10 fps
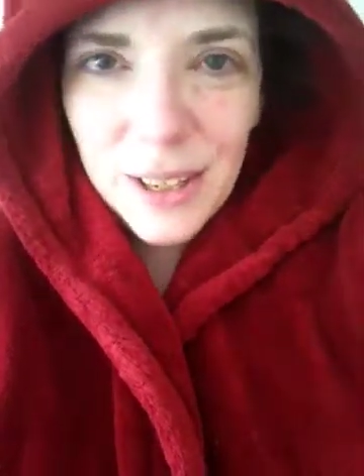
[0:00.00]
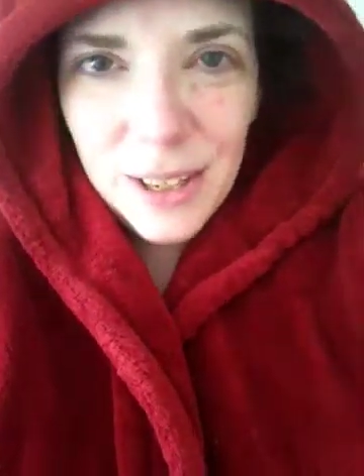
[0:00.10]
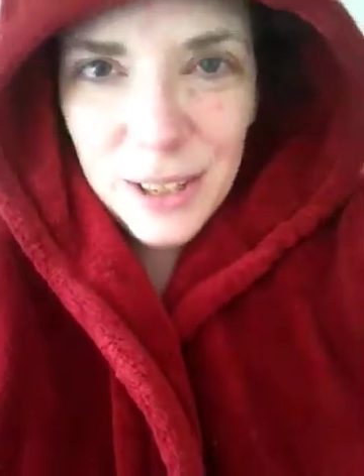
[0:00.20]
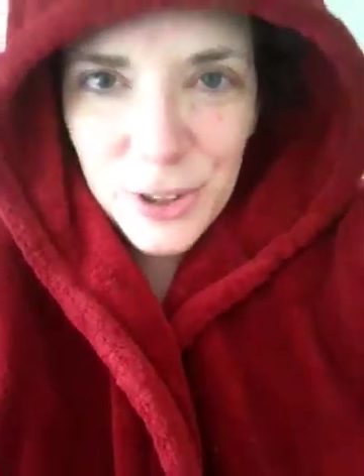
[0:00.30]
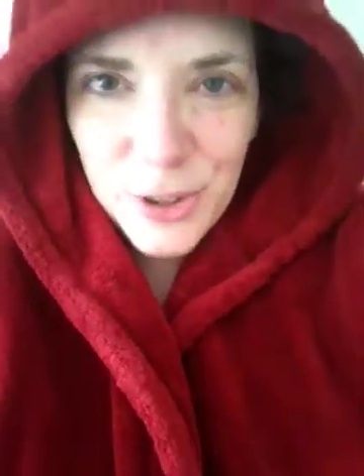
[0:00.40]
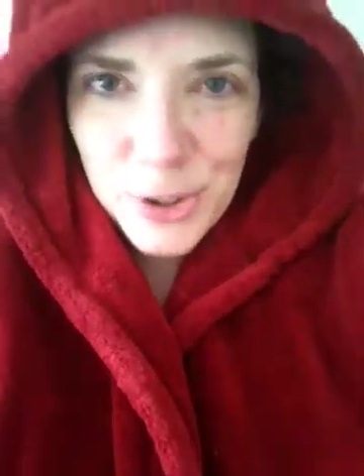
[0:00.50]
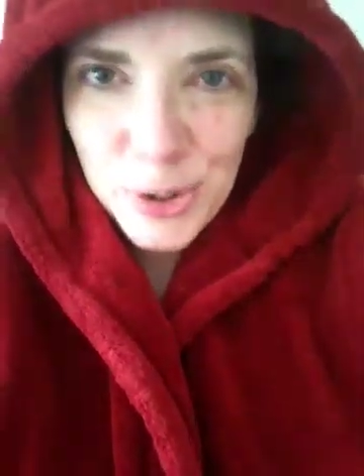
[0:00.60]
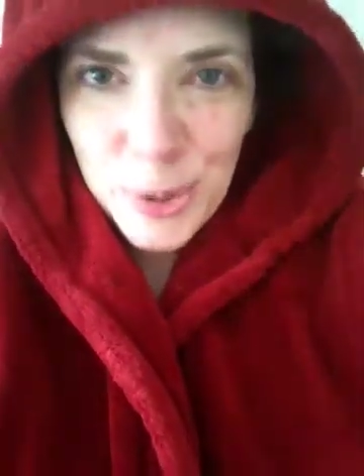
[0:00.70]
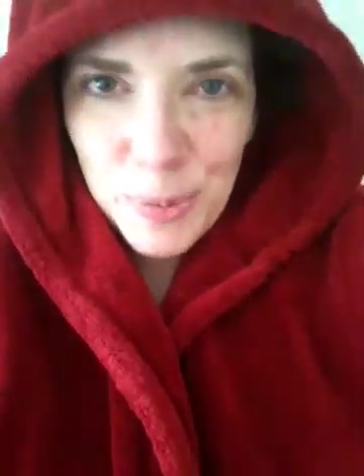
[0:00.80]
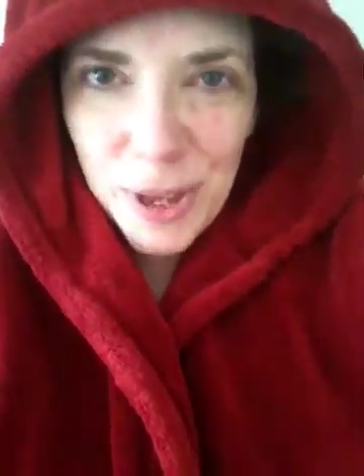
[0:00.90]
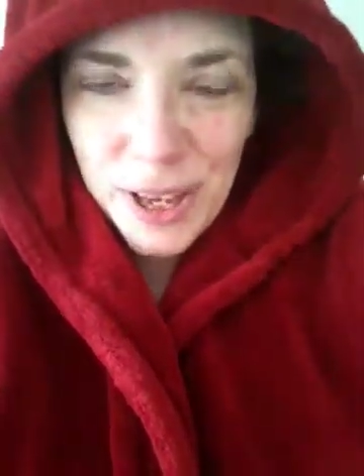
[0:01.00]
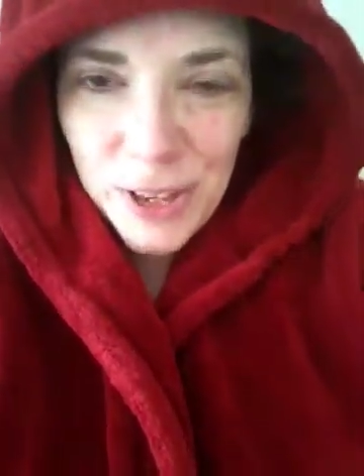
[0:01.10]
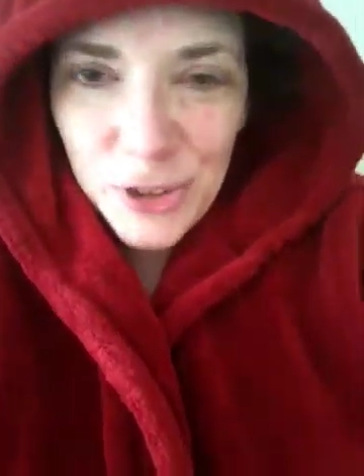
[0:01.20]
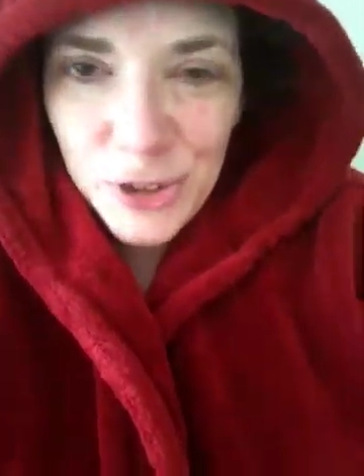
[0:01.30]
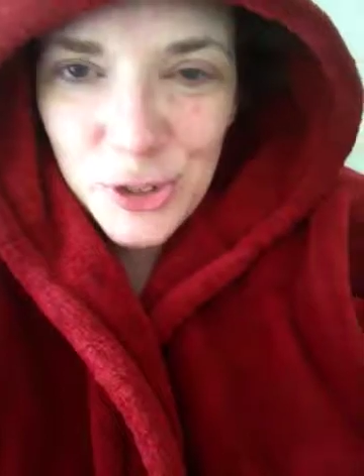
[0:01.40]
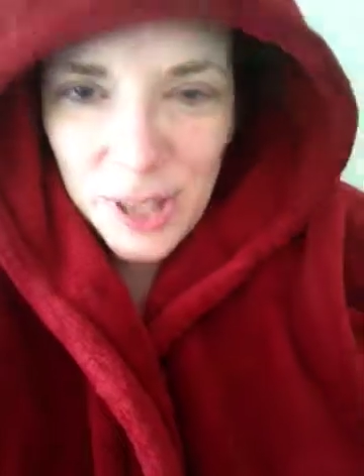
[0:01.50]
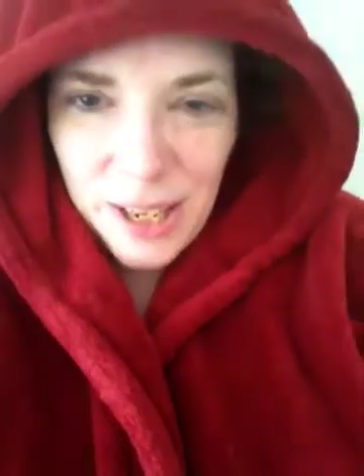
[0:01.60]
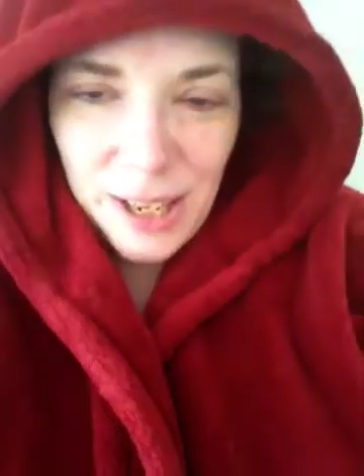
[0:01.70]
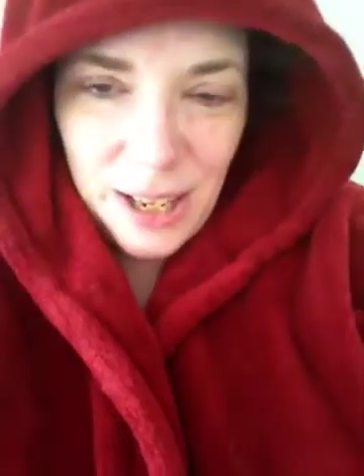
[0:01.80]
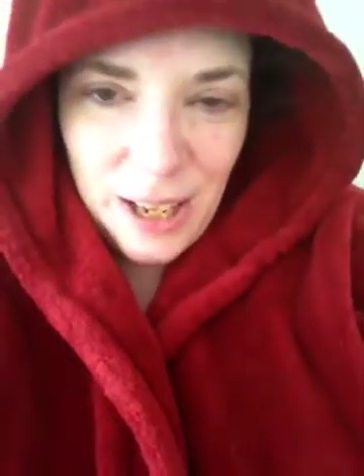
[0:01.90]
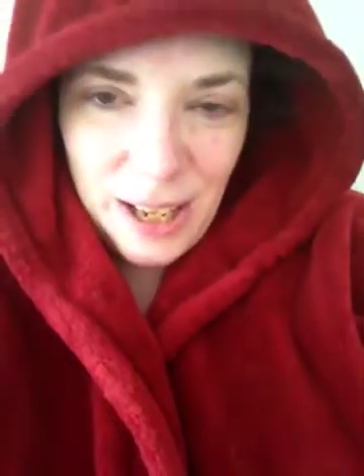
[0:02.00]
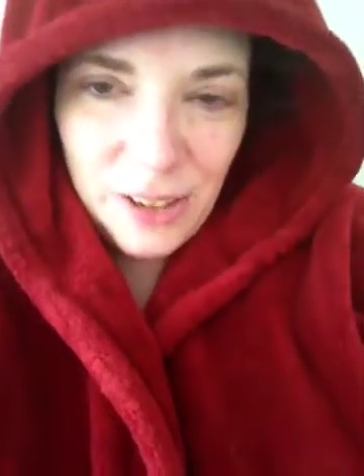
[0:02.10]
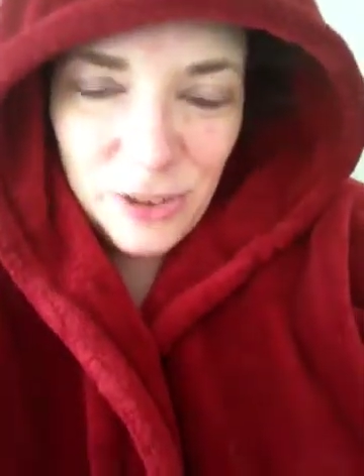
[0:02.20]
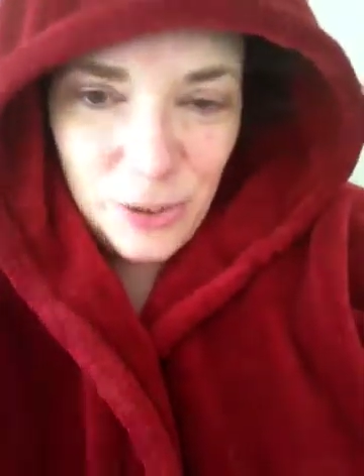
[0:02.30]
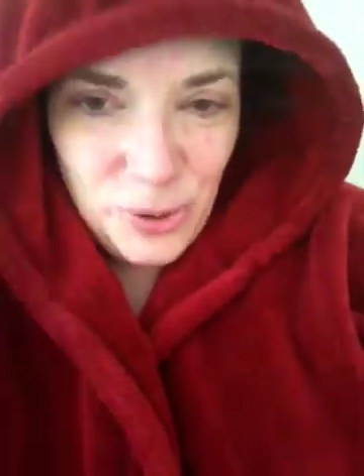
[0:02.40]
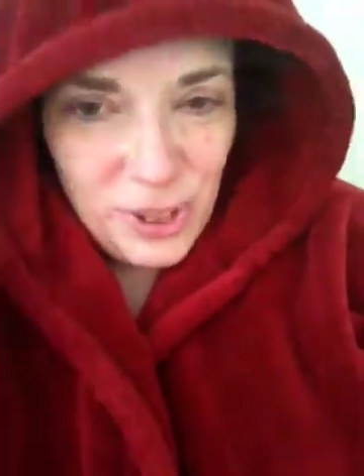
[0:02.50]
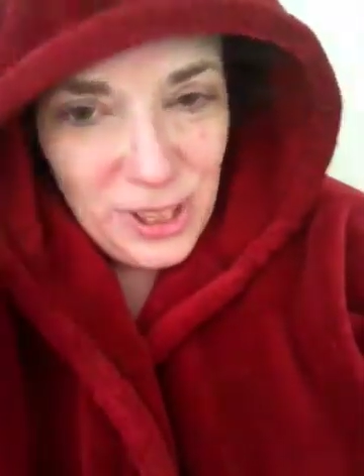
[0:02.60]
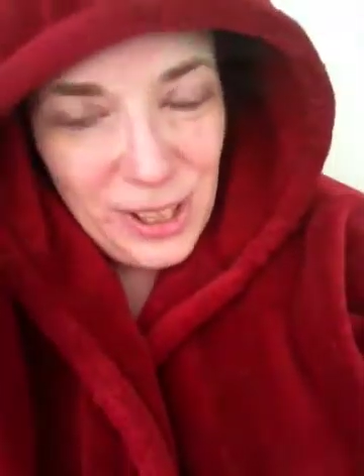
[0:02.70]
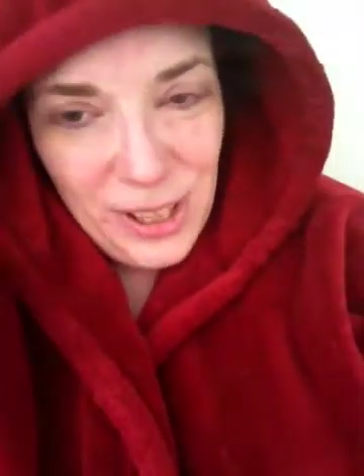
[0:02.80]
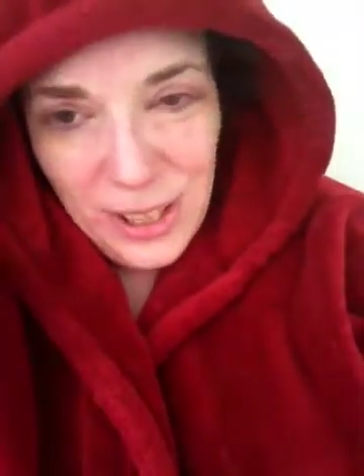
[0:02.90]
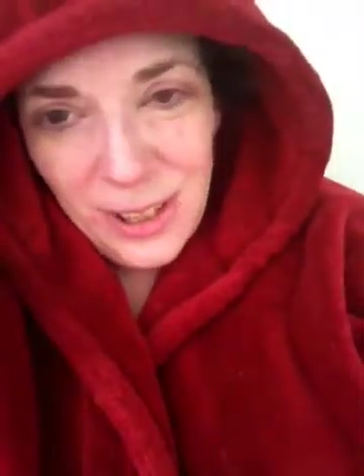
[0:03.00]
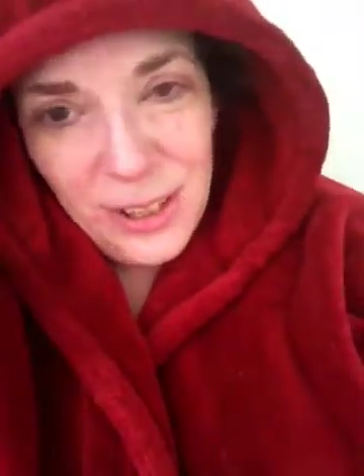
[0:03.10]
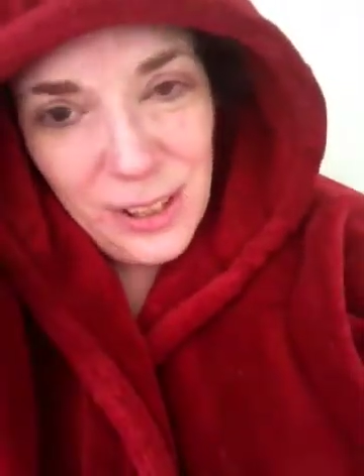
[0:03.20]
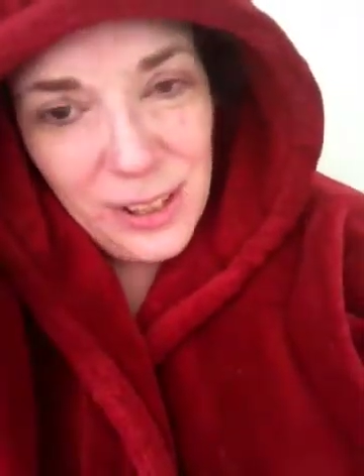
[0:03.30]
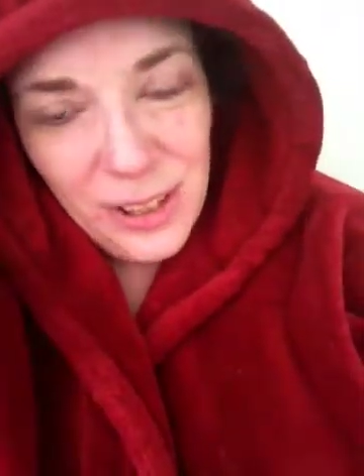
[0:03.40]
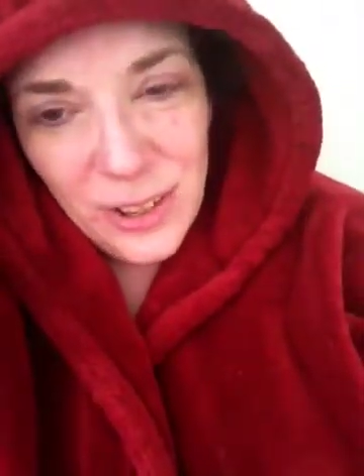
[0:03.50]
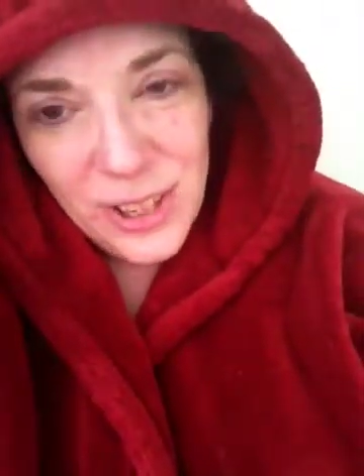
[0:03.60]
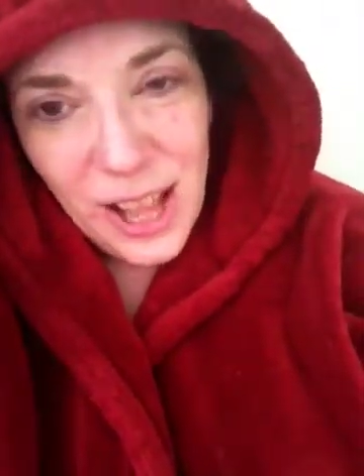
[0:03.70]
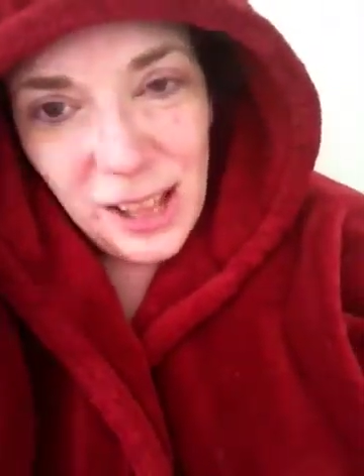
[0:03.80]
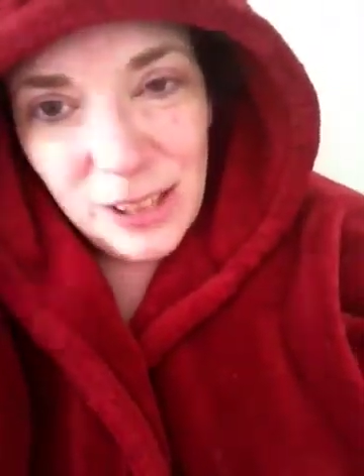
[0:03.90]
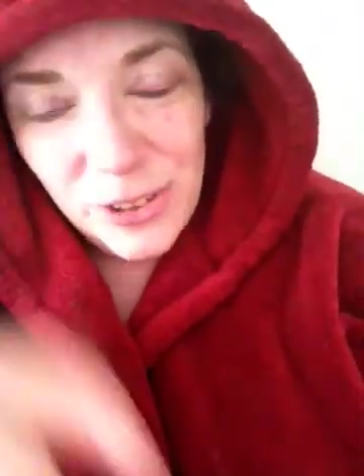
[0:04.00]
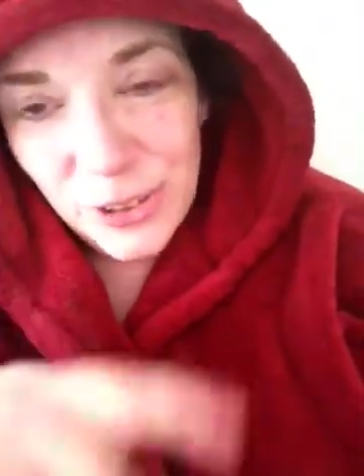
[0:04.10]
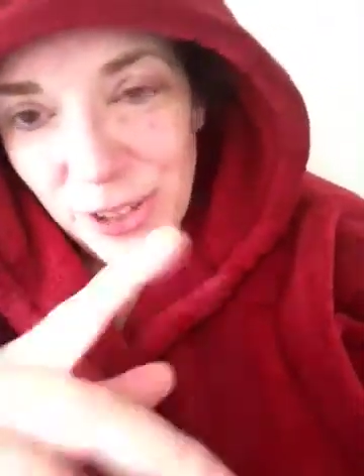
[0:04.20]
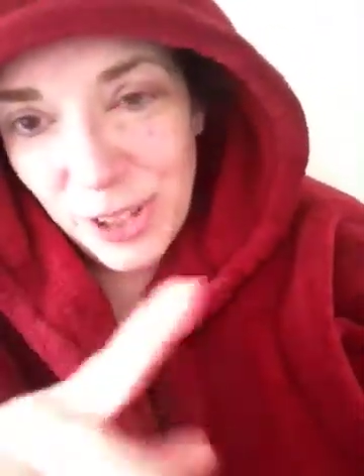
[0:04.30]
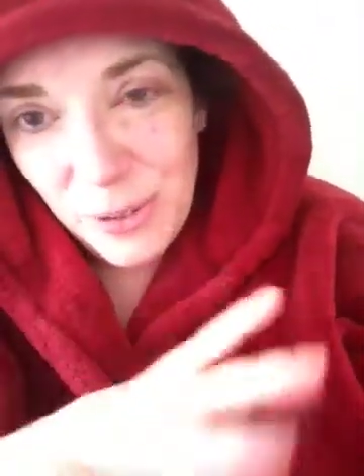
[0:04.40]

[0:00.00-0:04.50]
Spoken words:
is the page, and there's a calendar there